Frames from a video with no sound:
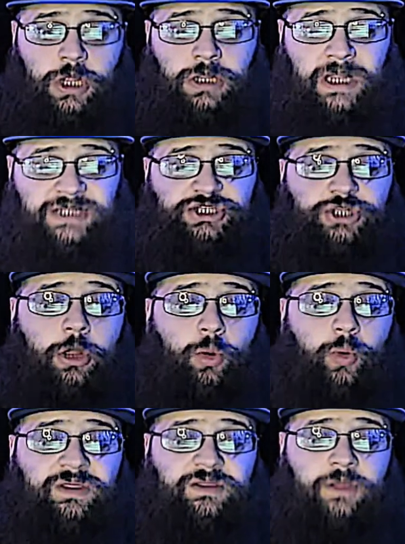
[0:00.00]
Let's start
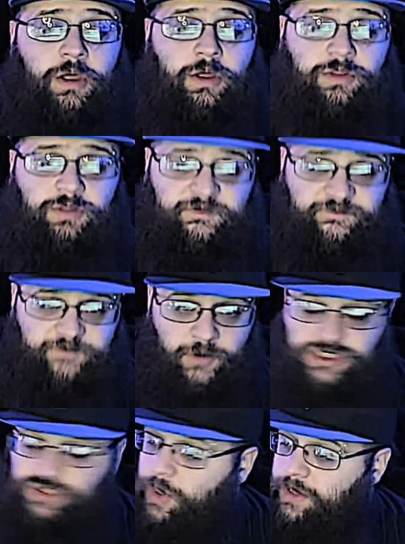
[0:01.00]
with the
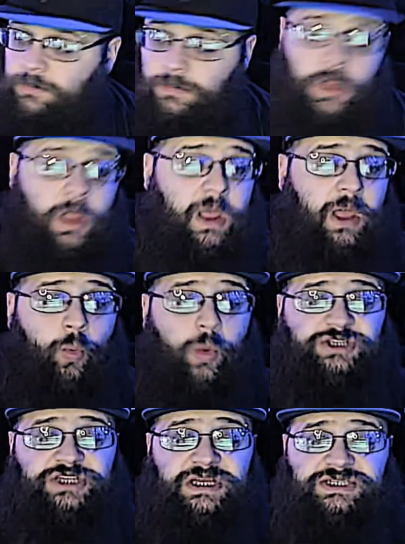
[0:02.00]
first one,
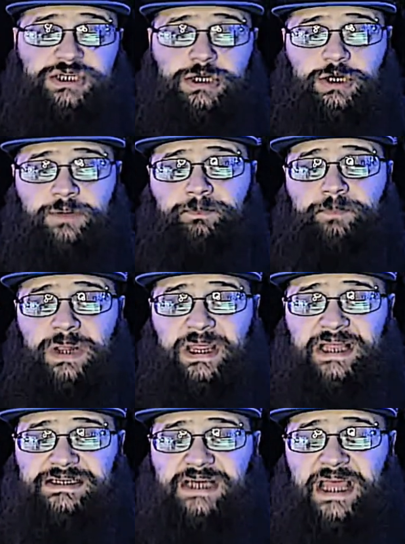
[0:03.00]
which is
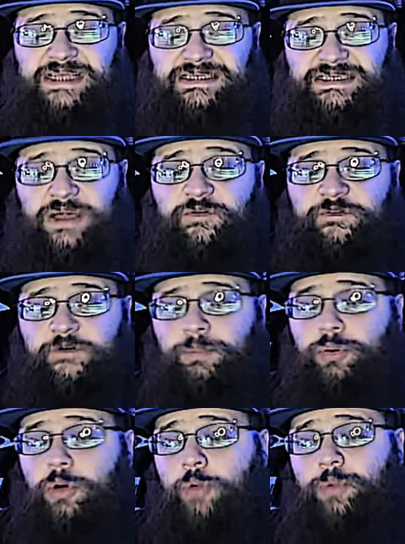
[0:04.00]
complete a
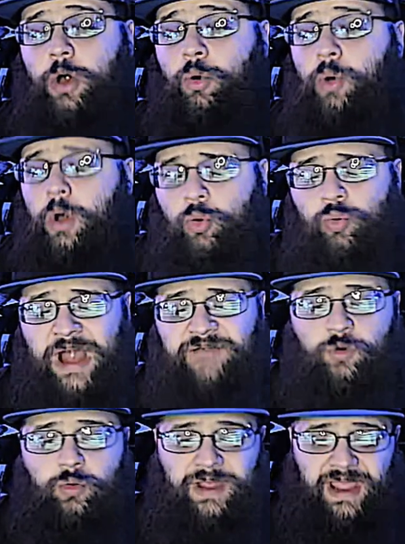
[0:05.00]
self-promo
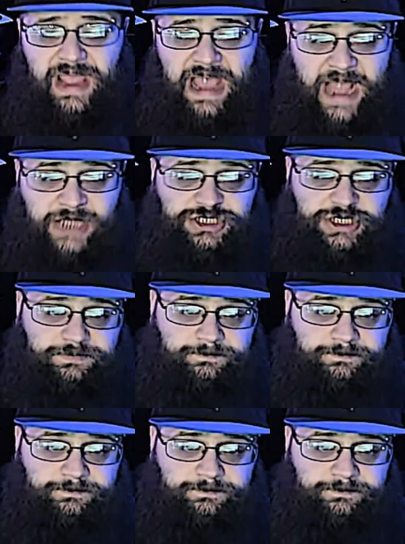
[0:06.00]
rivalry action.